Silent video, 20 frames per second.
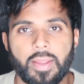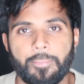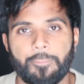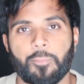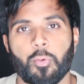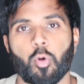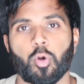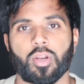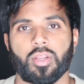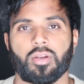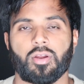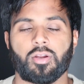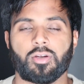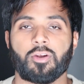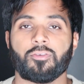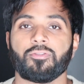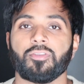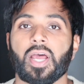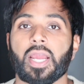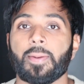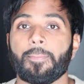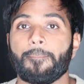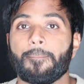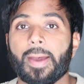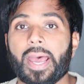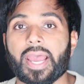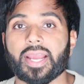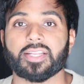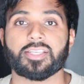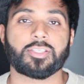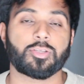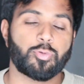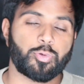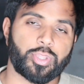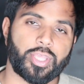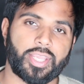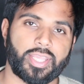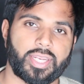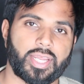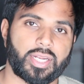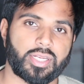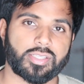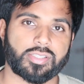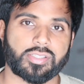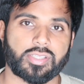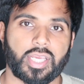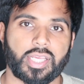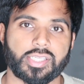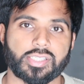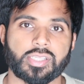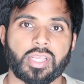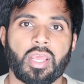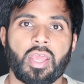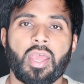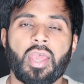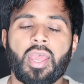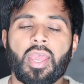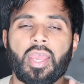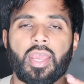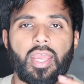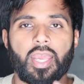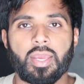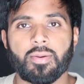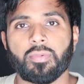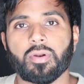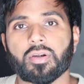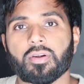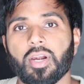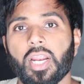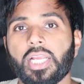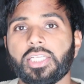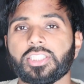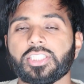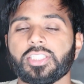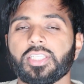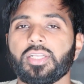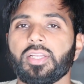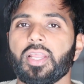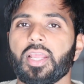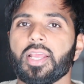important on your flight back to the United States, immigration